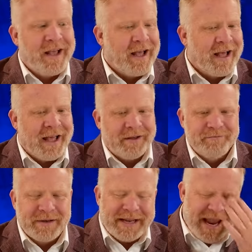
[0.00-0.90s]

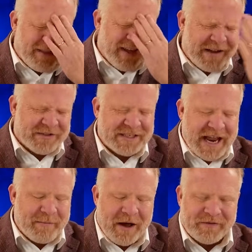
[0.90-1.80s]
Can't think of his
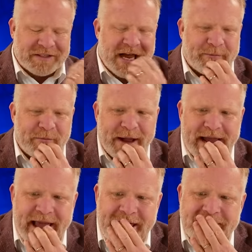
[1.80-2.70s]
name off the top of my
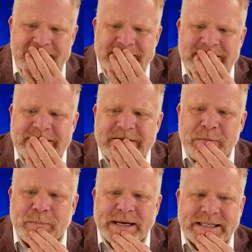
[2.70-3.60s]
head,
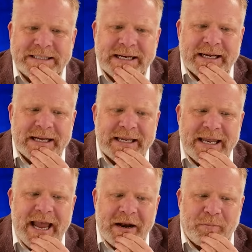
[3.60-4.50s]
but
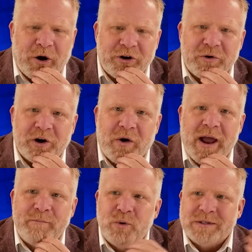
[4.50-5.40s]
he had a partner in
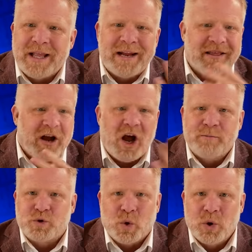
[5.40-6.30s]
crime who was like the
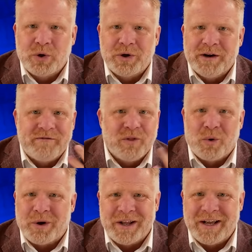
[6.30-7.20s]
comptroller in
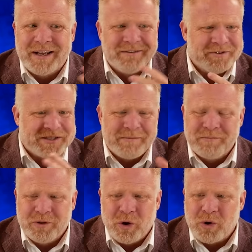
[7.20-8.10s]
Florida or
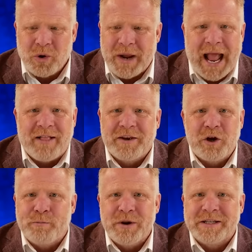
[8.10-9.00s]
some
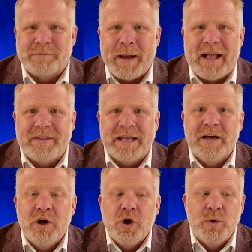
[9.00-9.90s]
locality or
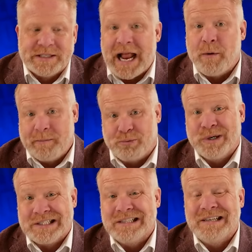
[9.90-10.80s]
municipality who is now in
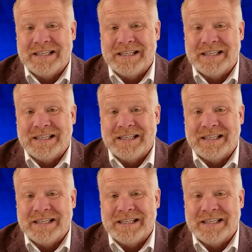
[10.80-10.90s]
prison,